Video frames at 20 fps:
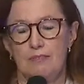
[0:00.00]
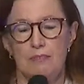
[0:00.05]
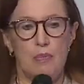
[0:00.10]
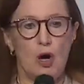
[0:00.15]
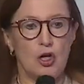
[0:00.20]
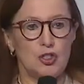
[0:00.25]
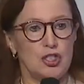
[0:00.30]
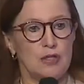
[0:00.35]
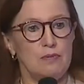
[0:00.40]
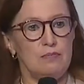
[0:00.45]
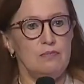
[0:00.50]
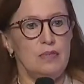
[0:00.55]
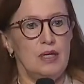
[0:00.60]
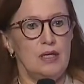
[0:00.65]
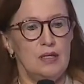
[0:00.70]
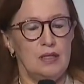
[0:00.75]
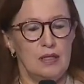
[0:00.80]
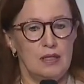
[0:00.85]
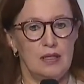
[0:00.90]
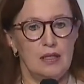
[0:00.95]
Bottom
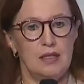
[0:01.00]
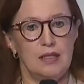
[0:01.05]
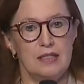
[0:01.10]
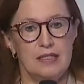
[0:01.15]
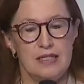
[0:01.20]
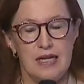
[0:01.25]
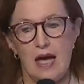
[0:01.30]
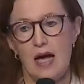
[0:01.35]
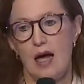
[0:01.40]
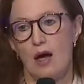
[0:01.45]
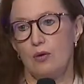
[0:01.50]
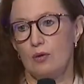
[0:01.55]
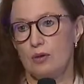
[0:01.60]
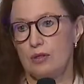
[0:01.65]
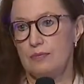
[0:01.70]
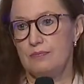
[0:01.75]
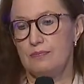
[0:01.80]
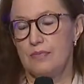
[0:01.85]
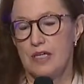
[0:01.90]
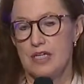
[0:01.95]

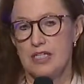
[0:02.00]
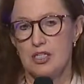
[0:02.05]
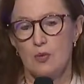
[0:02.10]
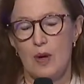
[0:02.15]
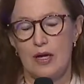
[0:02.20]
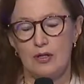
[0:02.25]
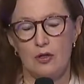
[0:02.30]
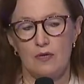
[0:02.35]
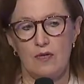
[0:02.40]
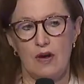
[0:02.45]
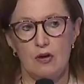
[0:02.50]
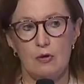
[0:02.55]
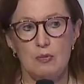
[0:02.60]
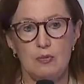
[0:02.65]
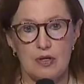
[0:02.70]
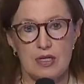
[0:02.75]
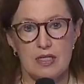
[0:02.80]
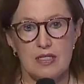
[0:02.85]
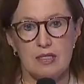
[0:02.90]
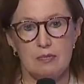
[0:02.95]
down is one of our
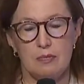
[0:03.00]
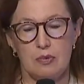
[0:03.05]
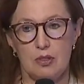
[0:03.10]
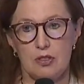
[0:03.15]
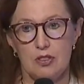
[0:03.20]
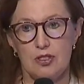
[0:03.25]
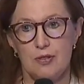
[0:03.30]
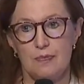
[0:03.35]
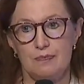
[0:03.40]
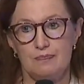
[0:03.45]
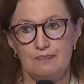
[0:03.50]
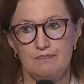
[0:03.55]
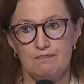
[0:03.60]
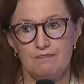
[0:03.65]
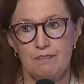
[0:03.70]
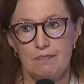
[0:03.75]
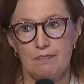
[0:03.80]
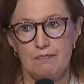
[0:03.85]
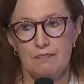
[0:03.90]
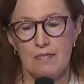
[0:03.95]
principles.
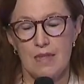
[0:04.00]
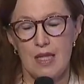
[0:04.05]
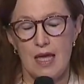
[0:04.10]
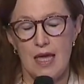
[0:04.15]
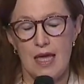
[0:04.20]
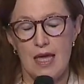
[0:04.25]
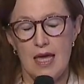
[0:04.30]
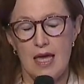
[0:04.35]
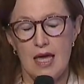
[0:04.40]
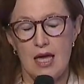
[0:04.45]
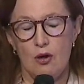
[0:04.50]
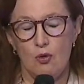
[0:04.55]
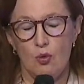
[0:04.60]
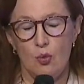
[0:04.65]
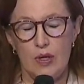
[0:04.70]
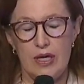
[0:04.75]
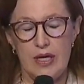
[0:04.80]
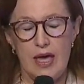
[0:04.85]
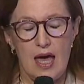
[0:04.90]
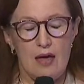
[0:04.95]

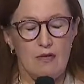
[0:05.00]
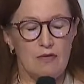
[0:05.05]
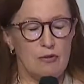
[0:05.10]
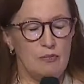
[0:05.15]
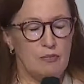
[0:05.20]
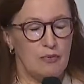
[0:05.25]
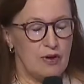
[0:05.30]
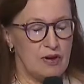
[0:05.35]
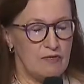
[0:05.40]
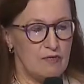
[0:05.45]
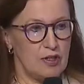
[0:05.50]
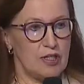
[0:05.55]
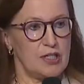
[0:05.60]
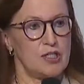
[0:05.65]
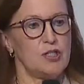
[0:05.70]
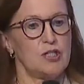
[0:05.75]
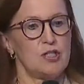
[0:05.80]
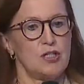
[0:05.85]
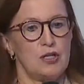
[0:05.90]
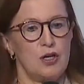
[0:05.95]
We have the
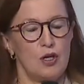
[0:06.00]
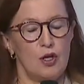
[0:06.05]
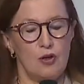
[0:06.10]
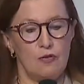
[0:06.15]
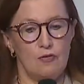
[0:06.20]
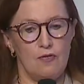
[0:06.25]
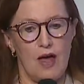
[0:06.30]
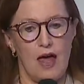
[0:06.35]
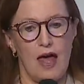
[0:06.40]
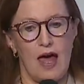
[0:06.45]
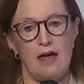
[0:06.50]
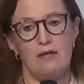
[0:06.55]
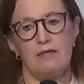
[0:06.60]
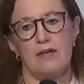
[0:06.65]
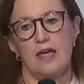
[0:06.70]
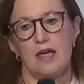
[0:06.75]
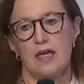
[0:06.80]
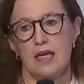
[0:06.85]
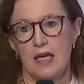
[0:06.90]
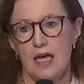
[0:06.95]
privilege of
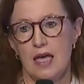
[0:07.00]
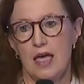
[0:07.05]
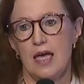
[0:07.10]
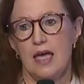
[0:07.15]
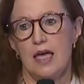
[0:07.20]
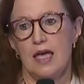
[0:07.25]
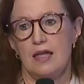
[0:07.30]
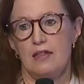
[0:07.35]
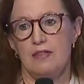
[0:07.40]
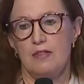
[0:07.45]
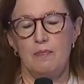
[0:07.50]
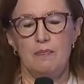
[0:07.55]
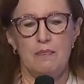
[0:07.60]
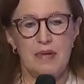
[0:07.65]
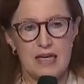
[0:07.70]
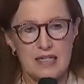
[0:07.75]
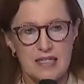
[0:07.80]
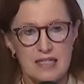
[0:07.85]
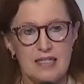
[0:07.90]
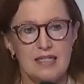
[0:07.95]
having the
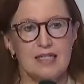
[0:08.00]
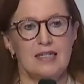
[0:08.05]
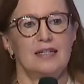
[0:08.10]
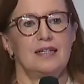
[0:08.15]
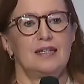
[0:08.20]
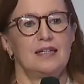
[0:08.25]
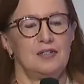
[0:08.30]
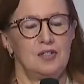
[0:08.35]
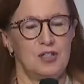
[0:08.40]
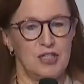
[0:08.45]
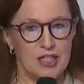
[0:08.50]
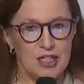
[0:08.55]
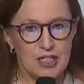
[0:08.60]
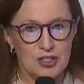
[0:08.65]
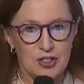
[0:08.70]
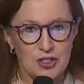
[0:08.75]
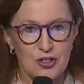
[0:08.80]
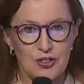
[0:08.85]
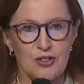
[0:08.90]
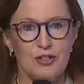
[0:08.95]
best
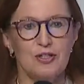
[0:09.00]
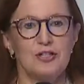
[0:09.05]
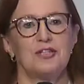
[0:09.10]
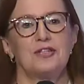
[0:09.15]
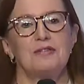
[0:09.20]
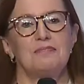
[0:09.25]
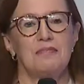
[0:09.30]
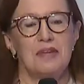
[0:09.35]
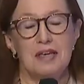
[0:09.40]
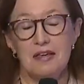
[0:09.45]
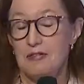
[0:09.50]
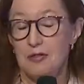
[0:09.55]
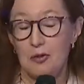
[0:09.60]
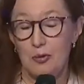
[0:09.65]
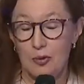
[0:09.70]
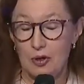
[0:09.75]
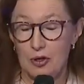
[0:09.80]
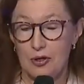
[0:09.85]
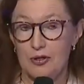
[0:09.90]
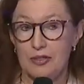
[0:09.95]
teachers in the
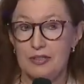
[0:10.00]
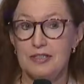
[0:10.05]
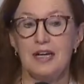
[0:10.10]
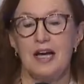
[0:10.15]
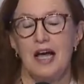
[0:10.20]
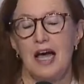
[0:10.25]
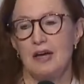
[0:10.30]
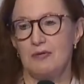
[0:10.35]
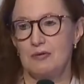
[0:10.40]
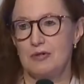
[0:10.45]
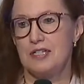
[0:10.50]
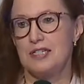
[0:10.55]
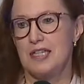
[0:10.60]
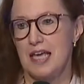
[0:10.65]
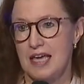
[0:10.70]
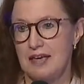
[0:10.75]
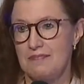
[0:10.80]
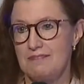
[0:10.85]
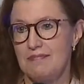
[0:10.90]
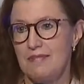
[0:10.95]
world, I would
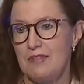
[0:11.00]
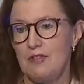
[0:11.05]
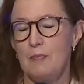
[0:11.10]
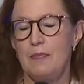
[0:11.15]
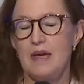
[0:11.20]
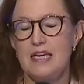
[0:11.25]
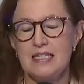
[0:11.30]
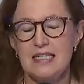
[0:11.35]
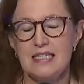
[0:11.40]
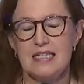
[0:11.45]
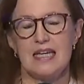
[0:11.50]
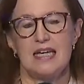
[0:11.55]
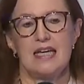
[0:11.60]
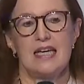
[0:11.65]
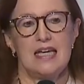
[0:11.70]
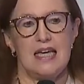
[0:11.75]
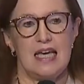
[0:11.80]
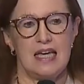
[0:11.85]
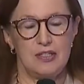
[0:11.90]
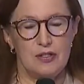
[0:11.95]
say, the best
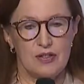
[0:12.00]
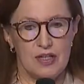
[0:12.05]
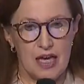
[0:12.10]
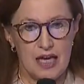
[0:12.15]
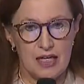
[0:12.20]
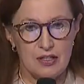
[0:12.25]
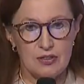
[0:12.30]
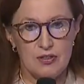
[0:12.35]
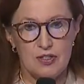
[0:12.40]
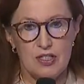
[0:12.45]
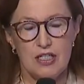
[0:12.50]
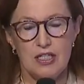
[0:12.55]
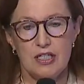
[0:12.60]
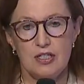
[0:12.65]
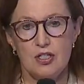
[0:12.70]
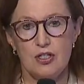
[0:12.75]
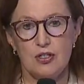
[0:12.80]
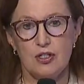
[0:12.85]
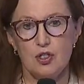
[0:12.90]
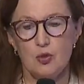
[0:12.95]
educated
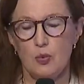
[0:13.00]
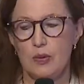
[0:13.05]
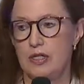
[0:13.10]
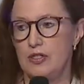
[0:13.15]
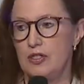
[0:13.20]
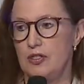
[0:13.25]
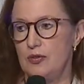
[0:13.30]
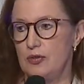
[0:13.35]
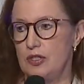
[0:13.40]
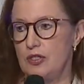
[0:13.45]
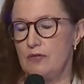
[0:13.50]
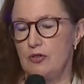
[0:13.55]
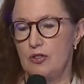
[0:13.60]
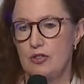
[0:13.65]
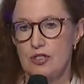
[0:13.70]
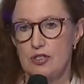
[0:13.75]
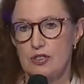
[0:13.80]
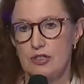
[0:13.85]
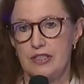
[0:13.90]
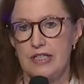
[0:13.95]
teachers with
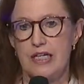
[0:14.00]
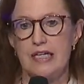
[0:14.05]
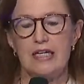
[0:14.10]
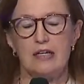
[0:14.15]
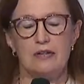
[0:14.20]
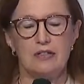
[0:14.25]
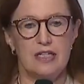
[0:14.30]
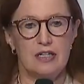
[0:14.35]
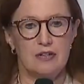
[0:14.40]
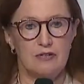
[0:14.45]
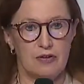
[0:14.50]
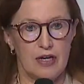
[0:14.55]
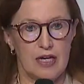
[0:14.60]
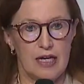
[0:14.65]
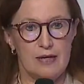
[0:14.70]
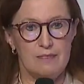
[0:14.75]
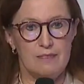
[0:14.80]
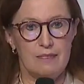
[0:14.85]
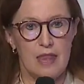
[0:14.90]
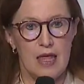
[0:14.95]
university
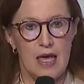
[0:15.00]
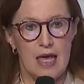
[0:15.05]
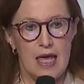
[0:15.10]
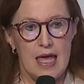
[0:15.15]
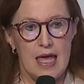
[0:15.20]
degree,